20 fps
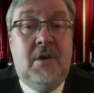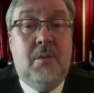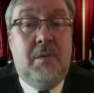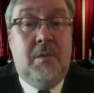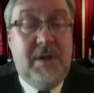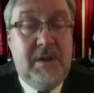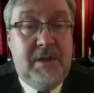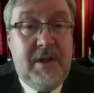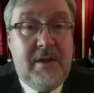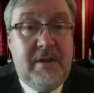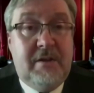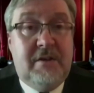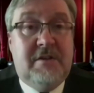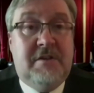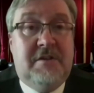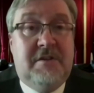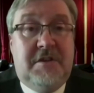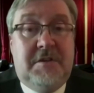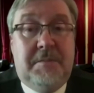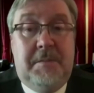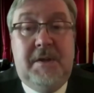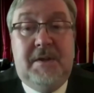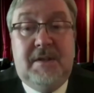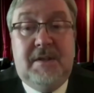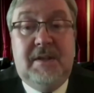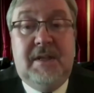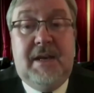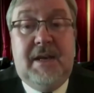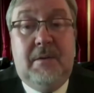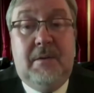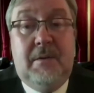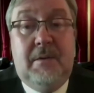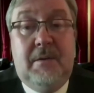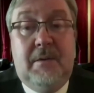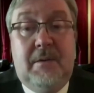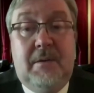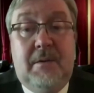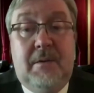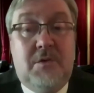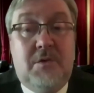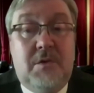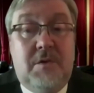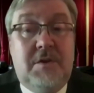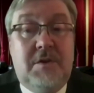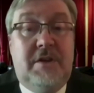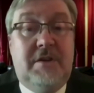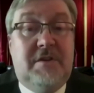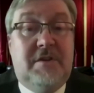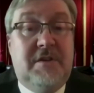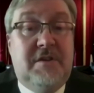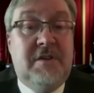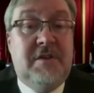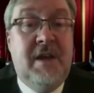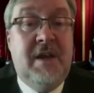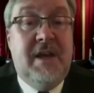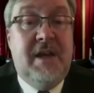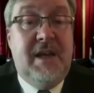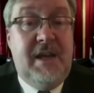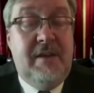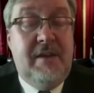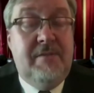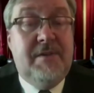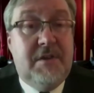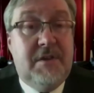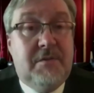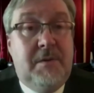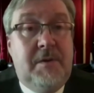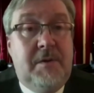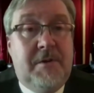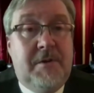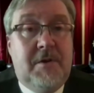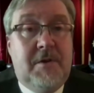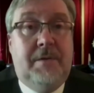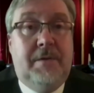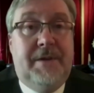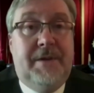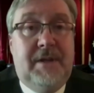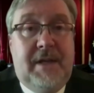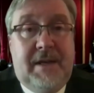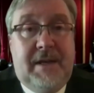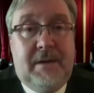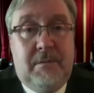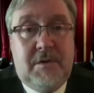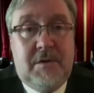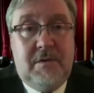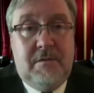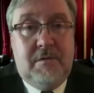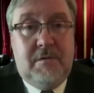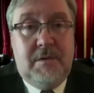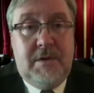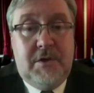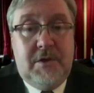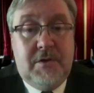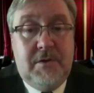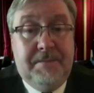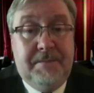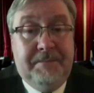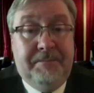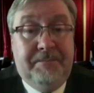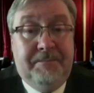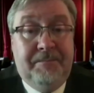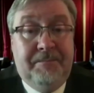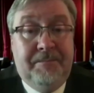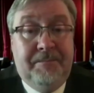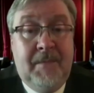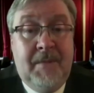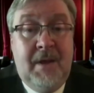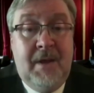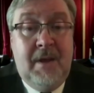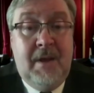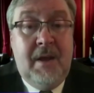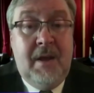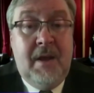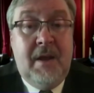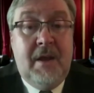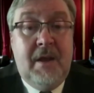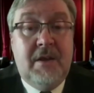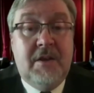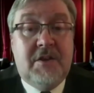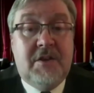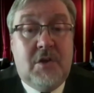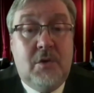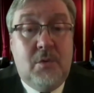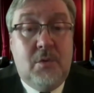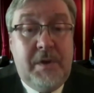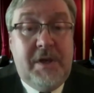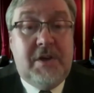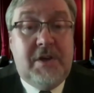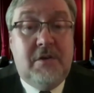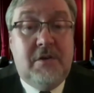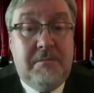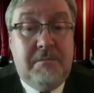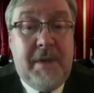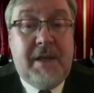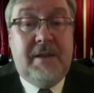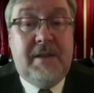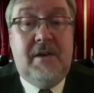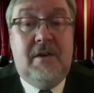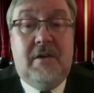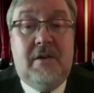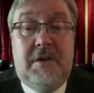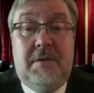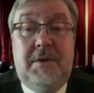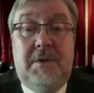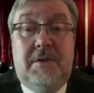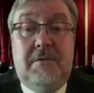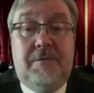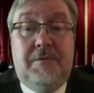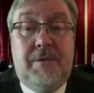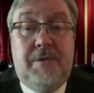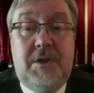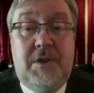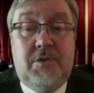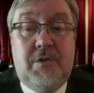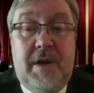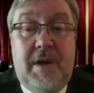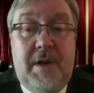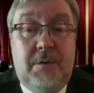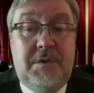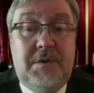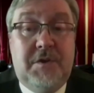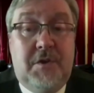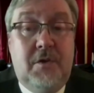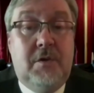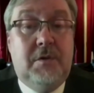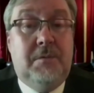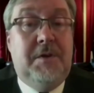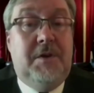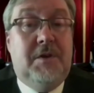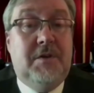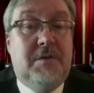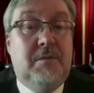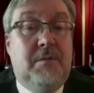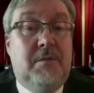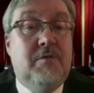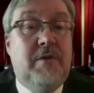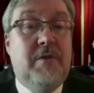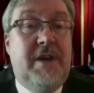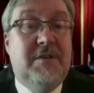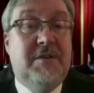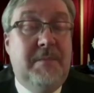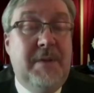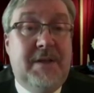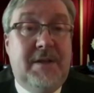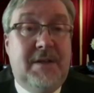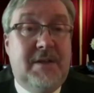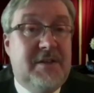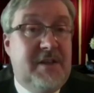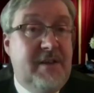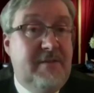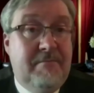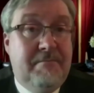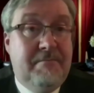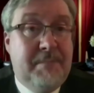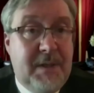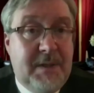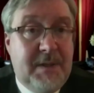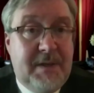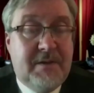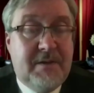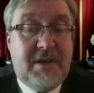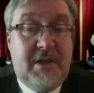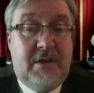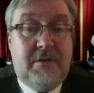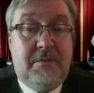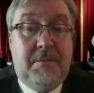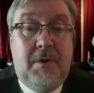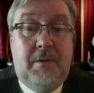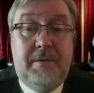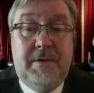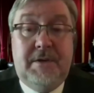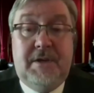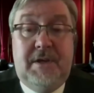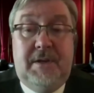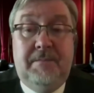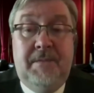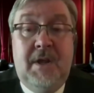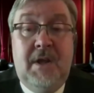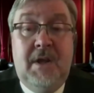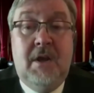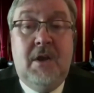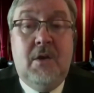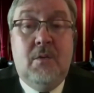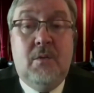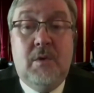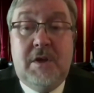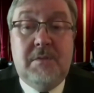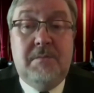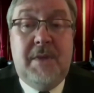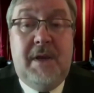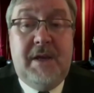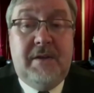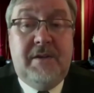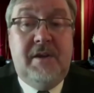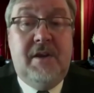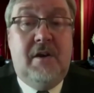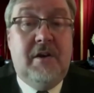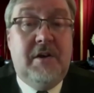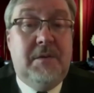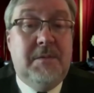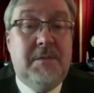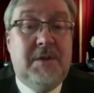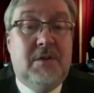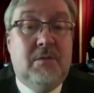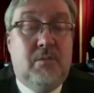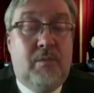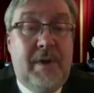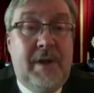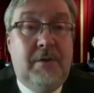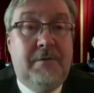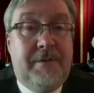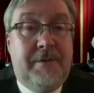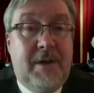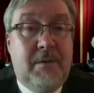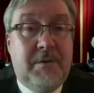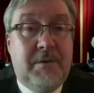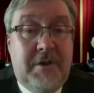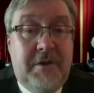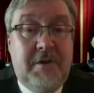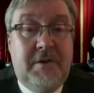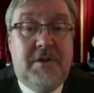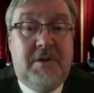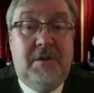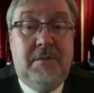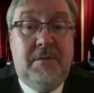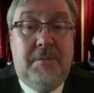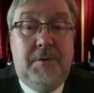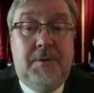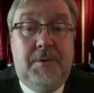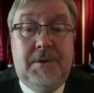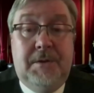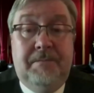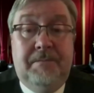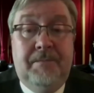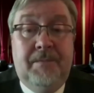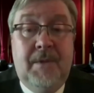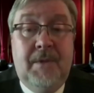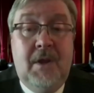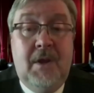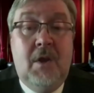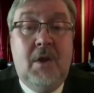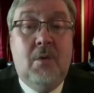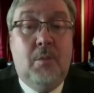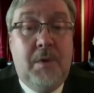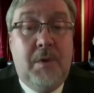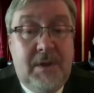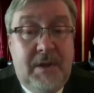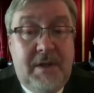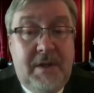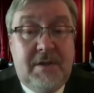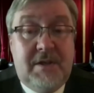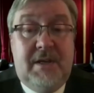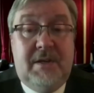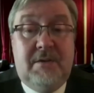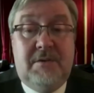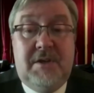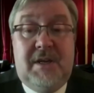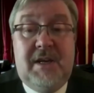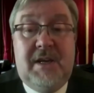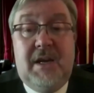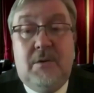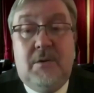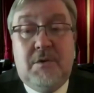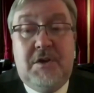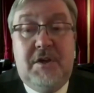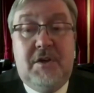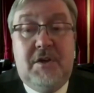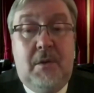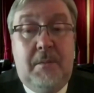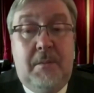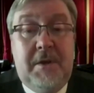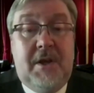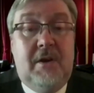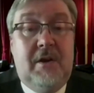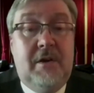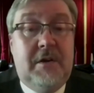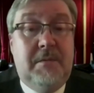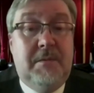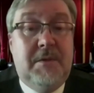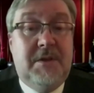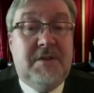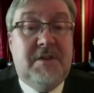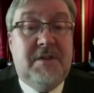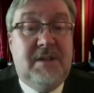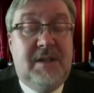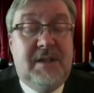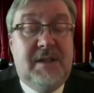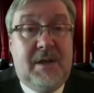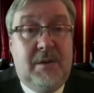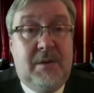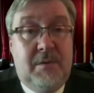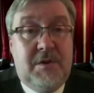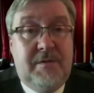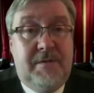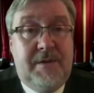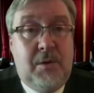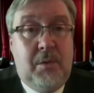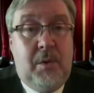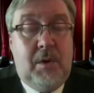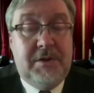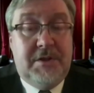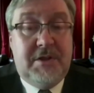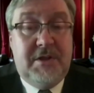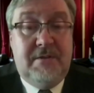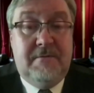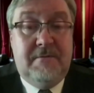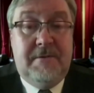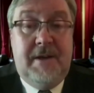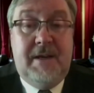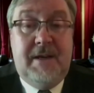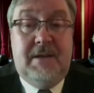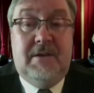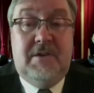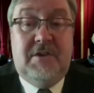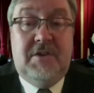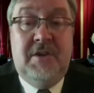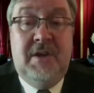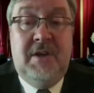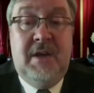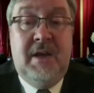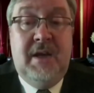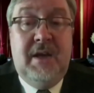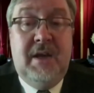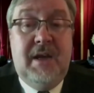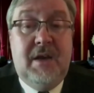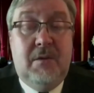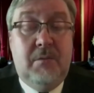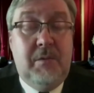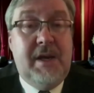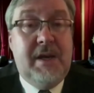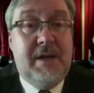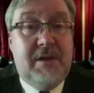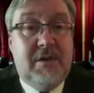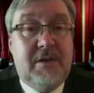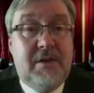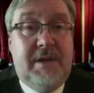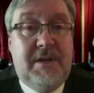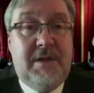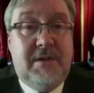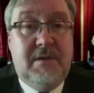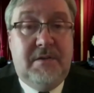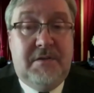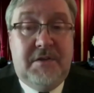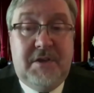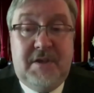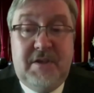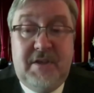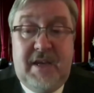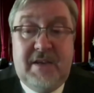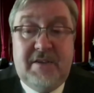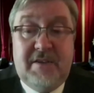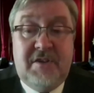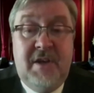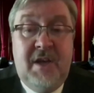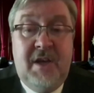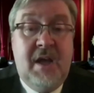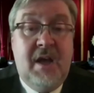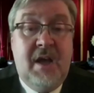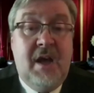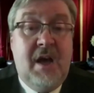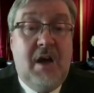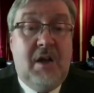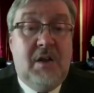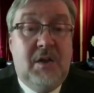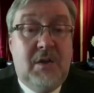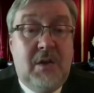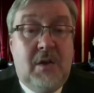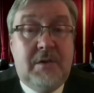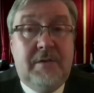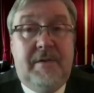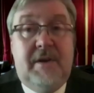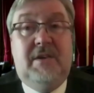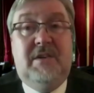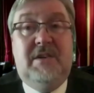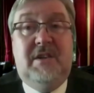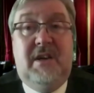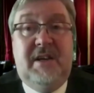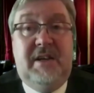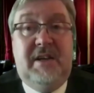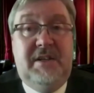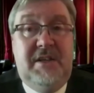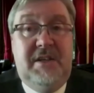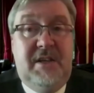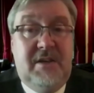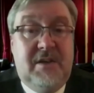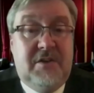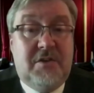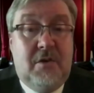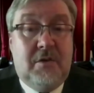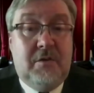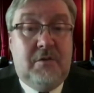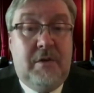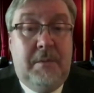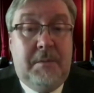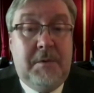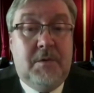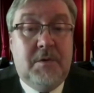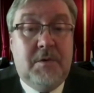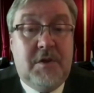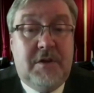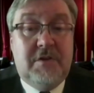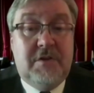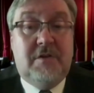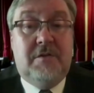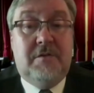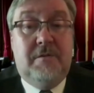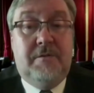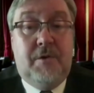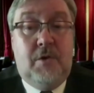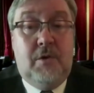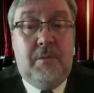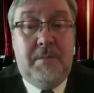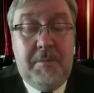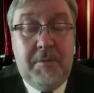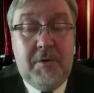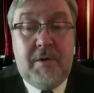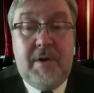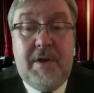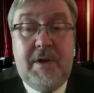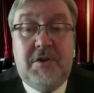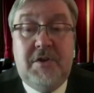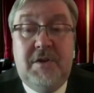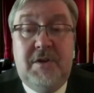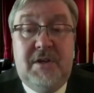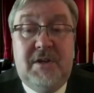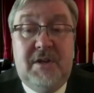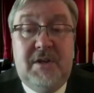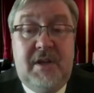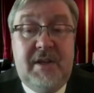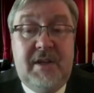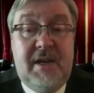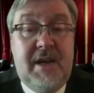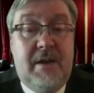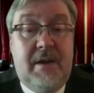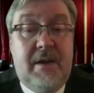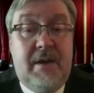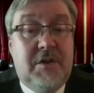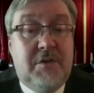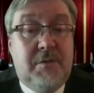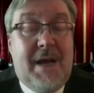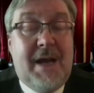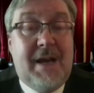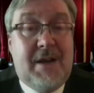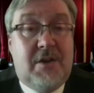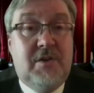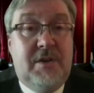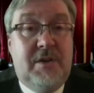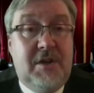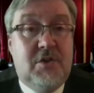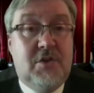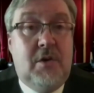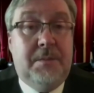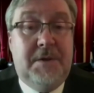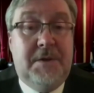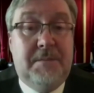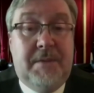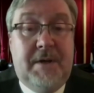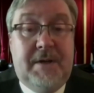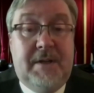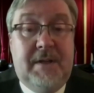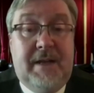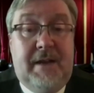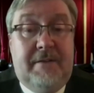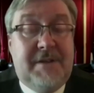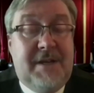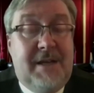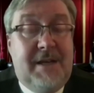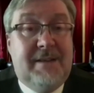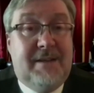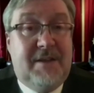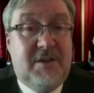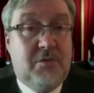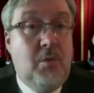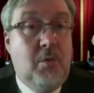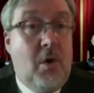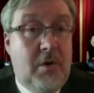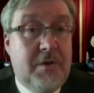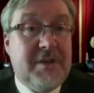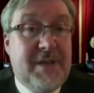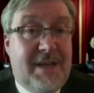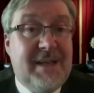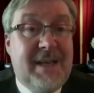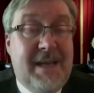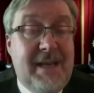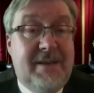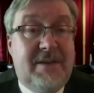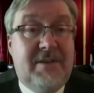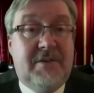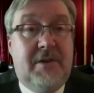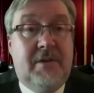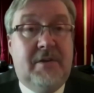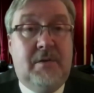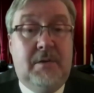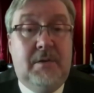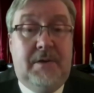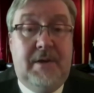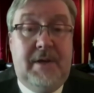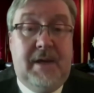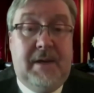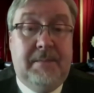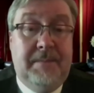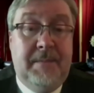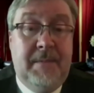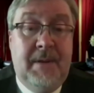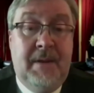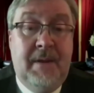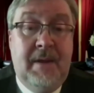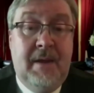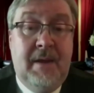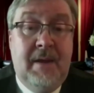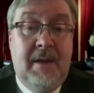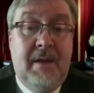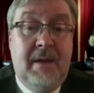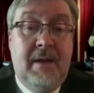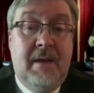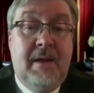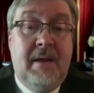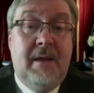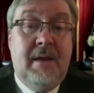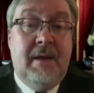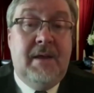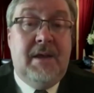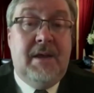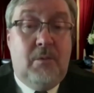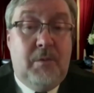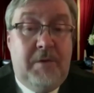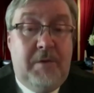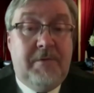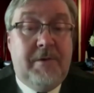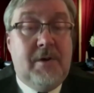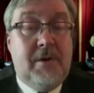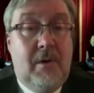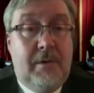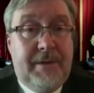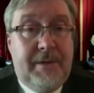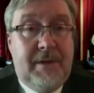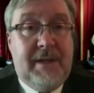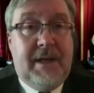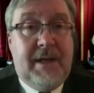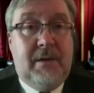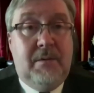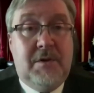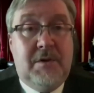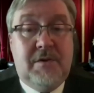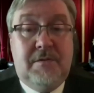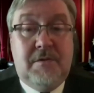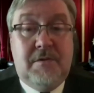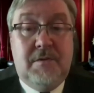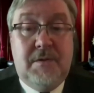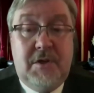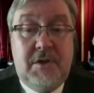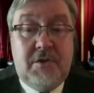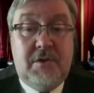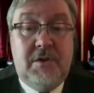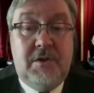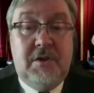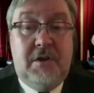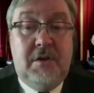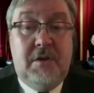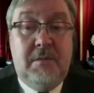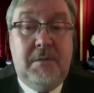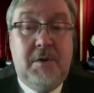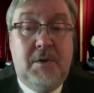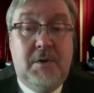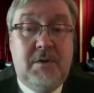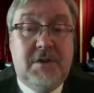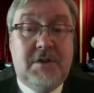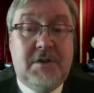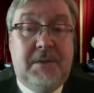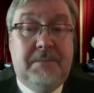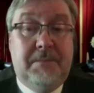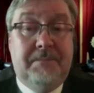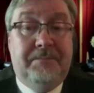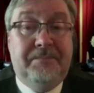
We learned to speak the language of social justice, even as we forgot the language of tradition. So we could make the argument that free trade was good because it would raise millions, even billions, out of poverty. We could make the argument that welfare was hurting the poor. We learned how to couch economic arguments in the language of equality and fairness, and we had a great deal of success. A lot of our ideas on criminal justice reform, immigration, and other areas were actually adopted by the left. This was and is a good thing. Yet we forgot the language of tradition and community.